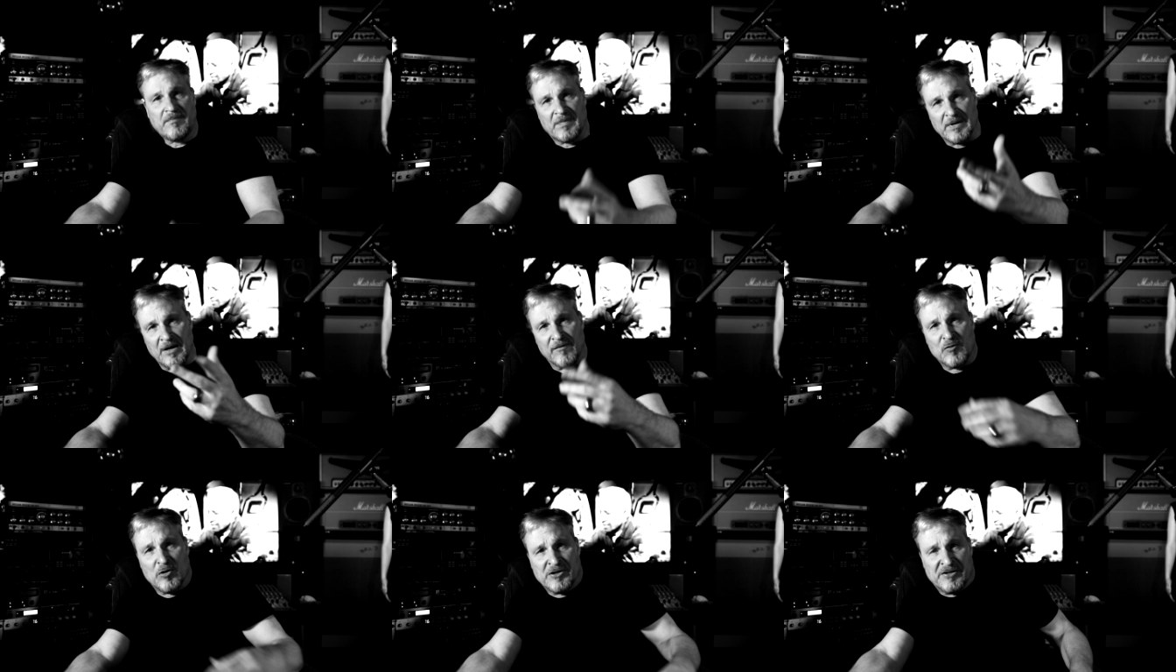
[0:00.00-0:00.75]
of
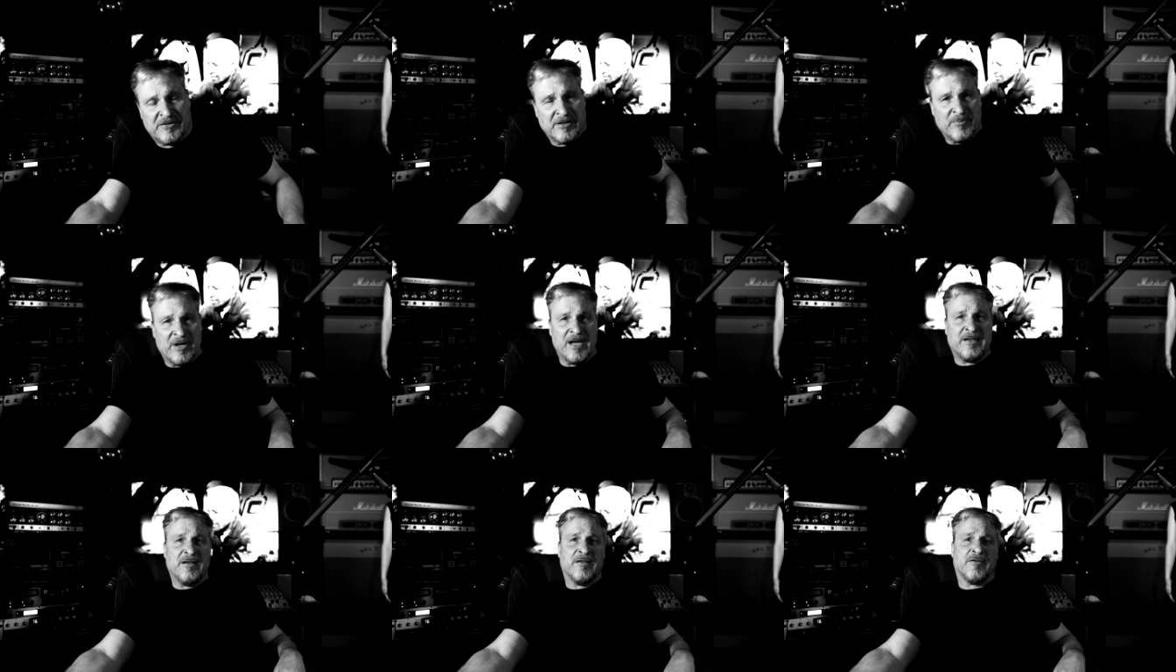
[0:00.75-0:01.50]
course, a Sigma
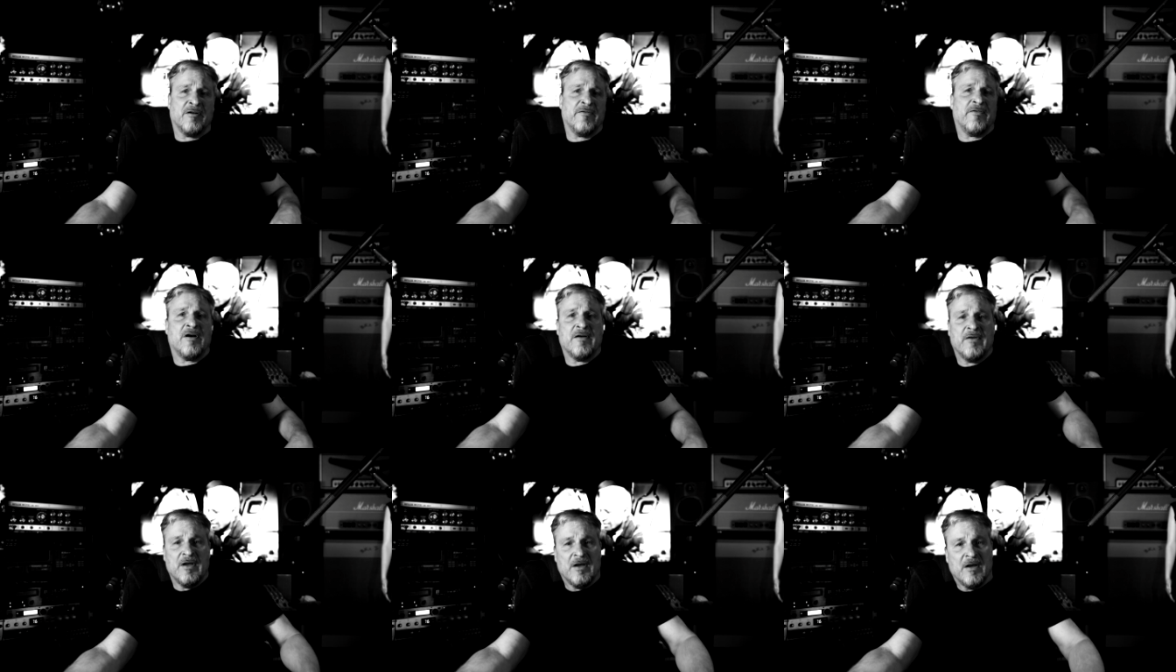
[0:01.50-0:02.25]
18 to 35,
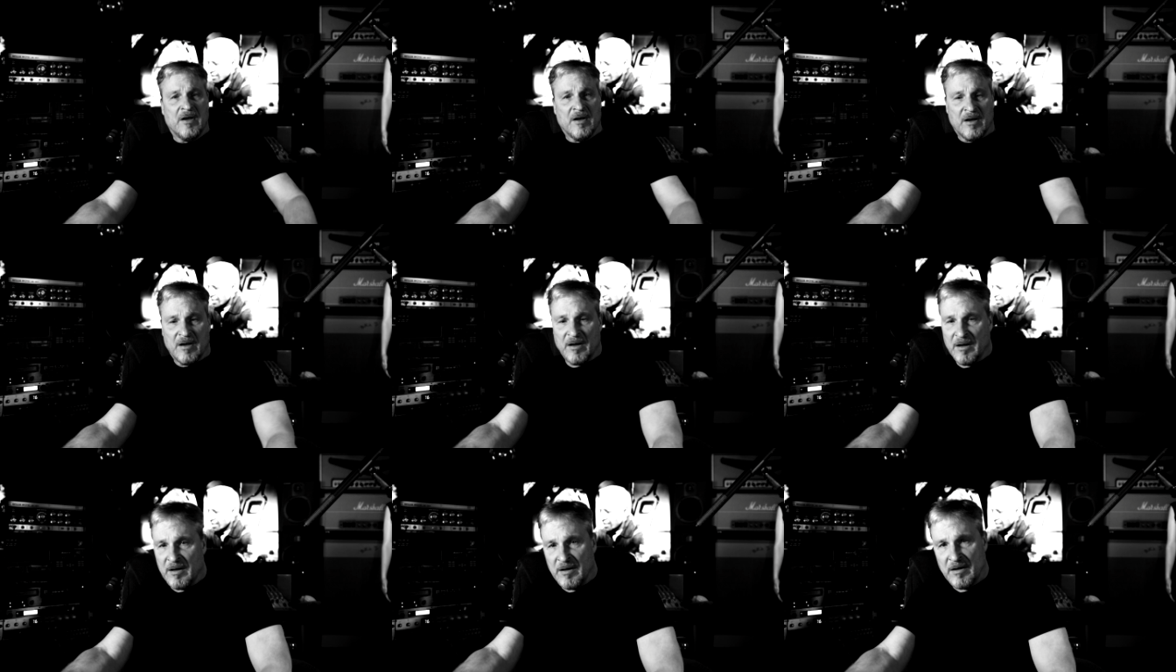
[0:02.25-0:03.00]

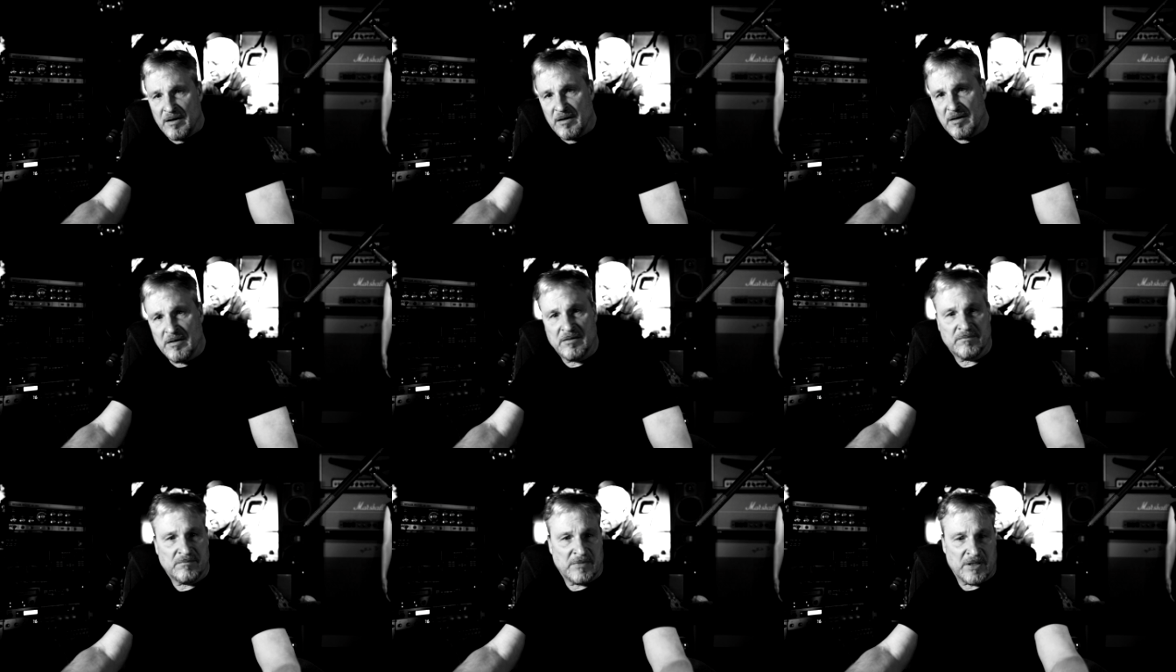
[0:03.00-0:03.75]
a
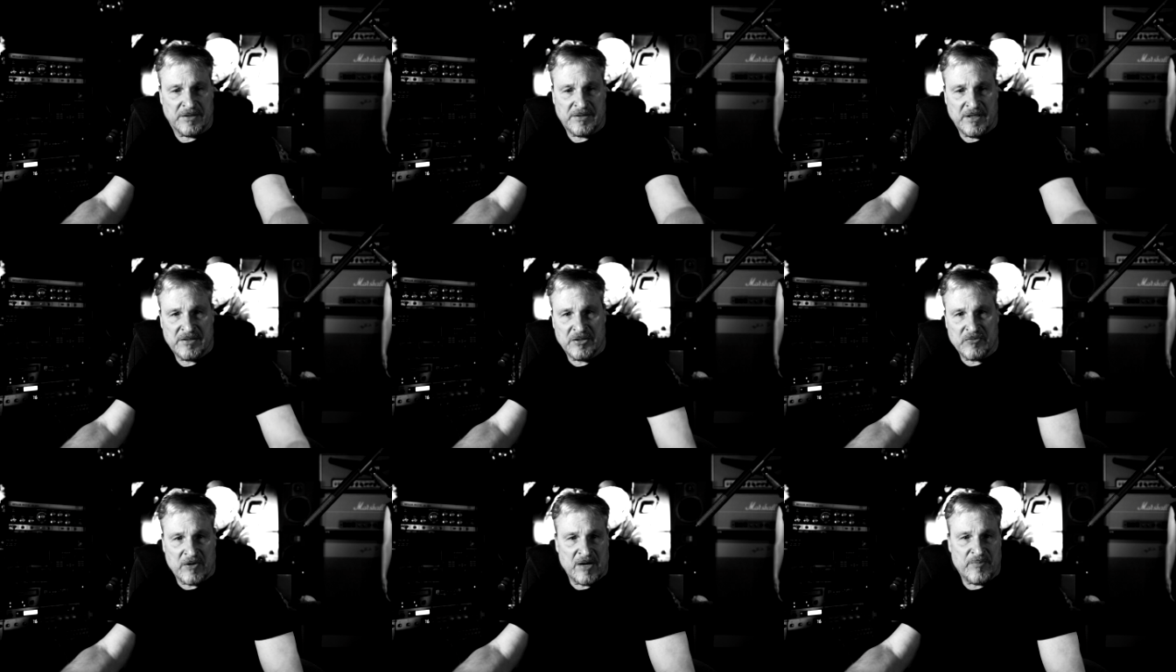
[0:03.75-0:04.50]
decent
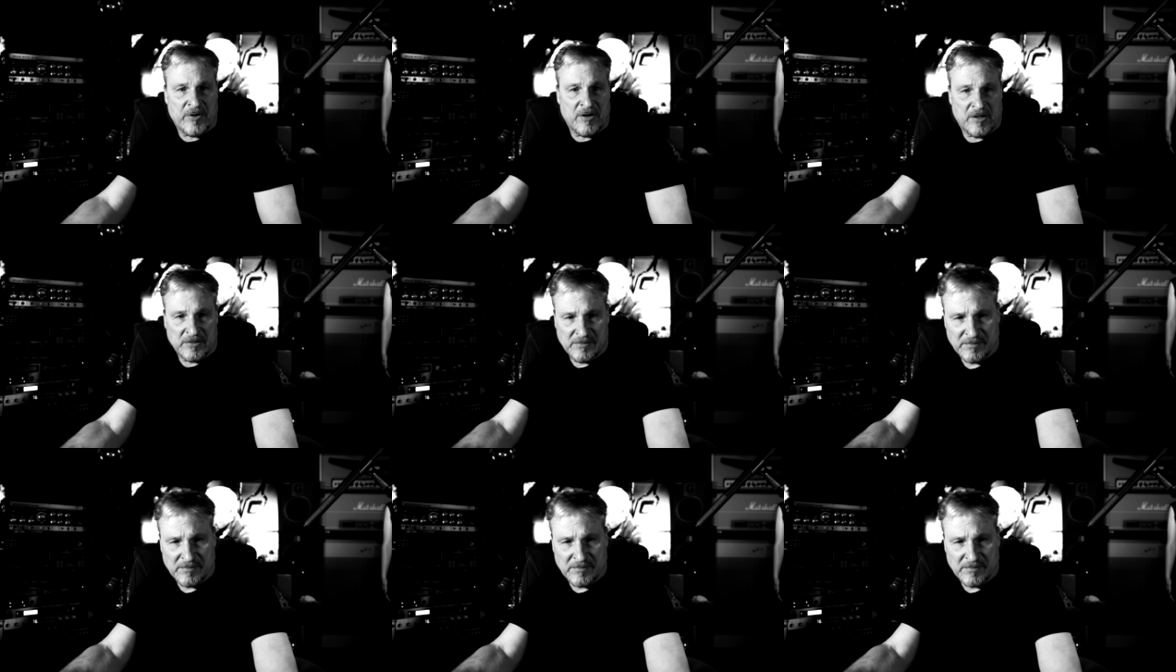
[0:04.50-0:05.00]
tripod,